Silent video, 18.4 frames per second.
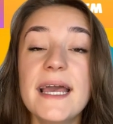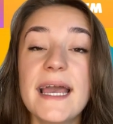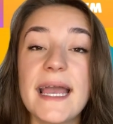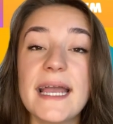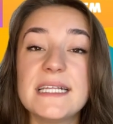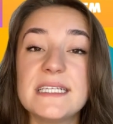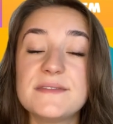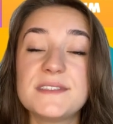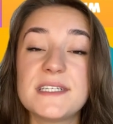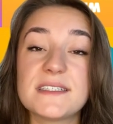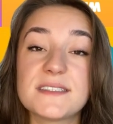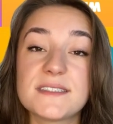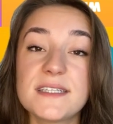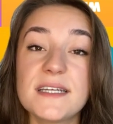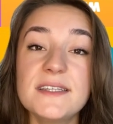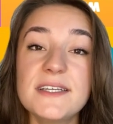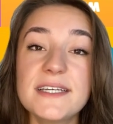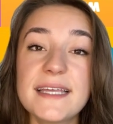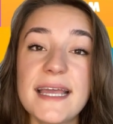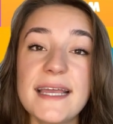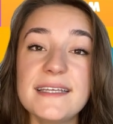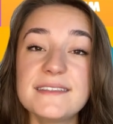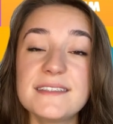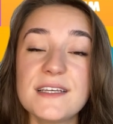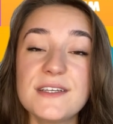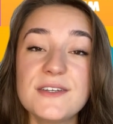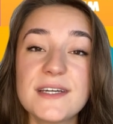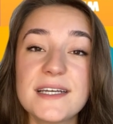And if that's not the
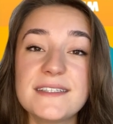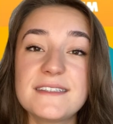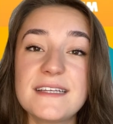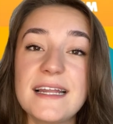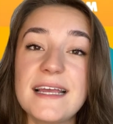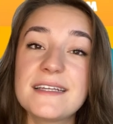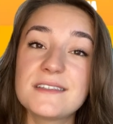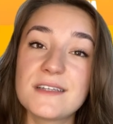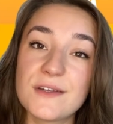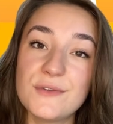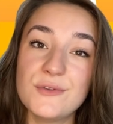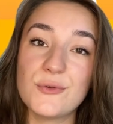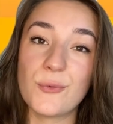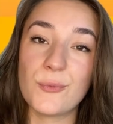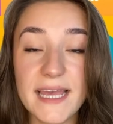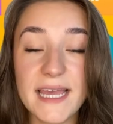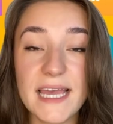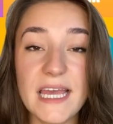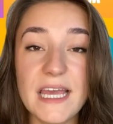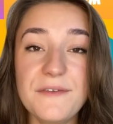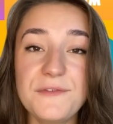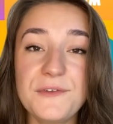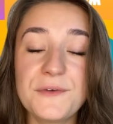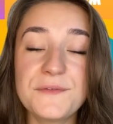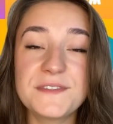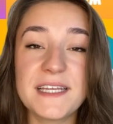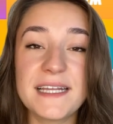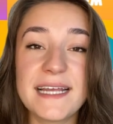case, you can select No. If
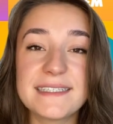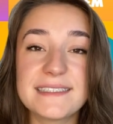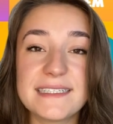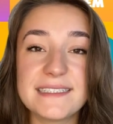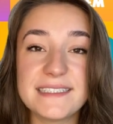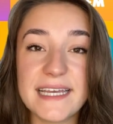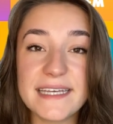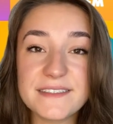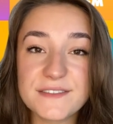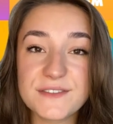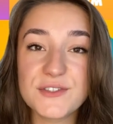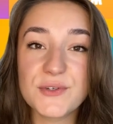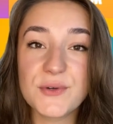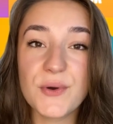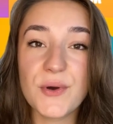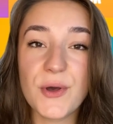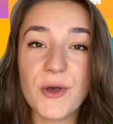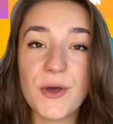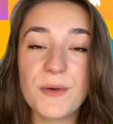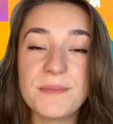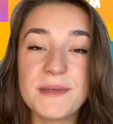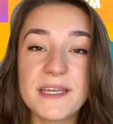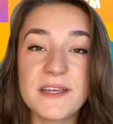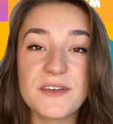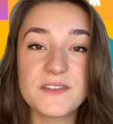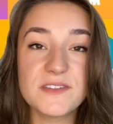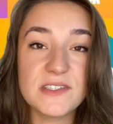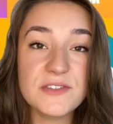you've selected yes to
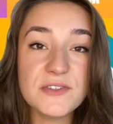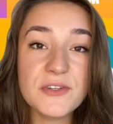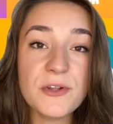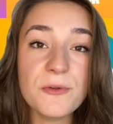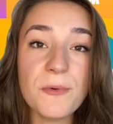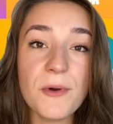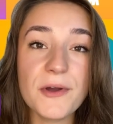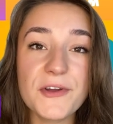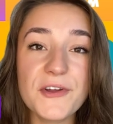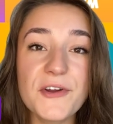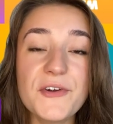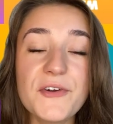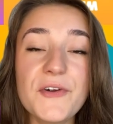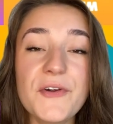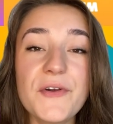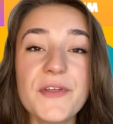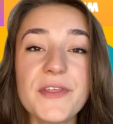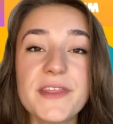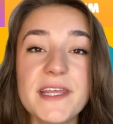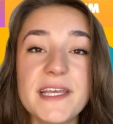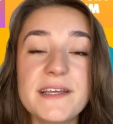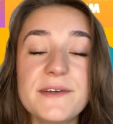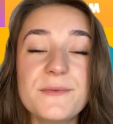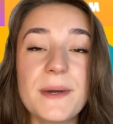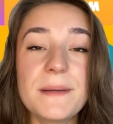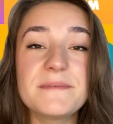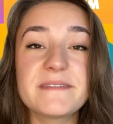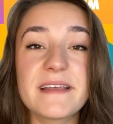being a seasonal worker, the
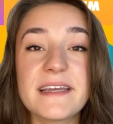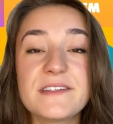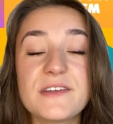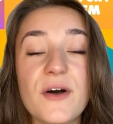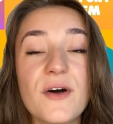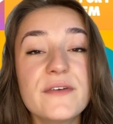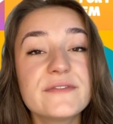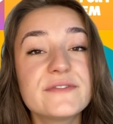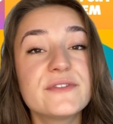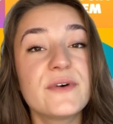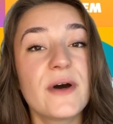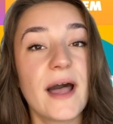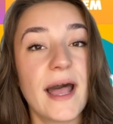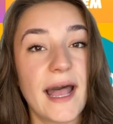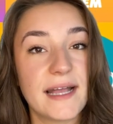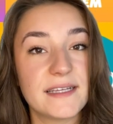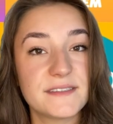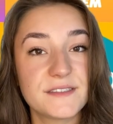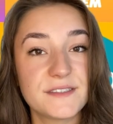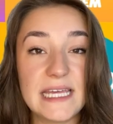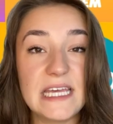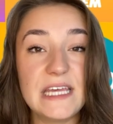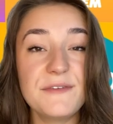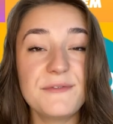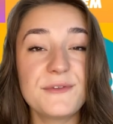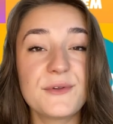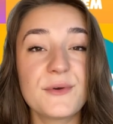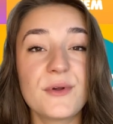website also asks
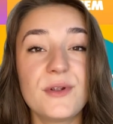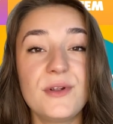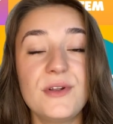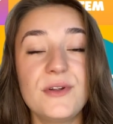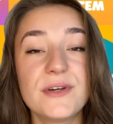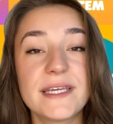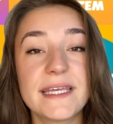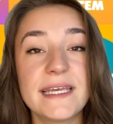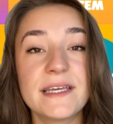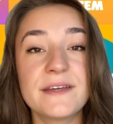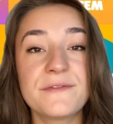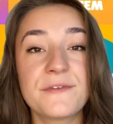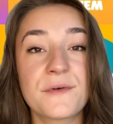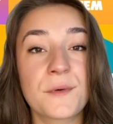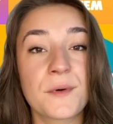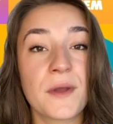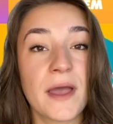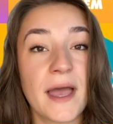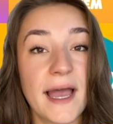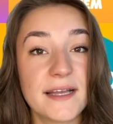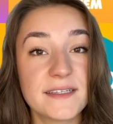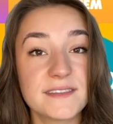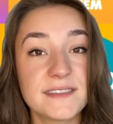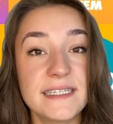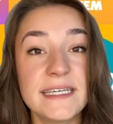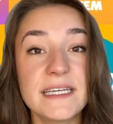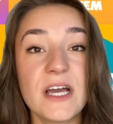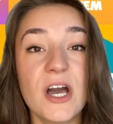if you're looking for a housing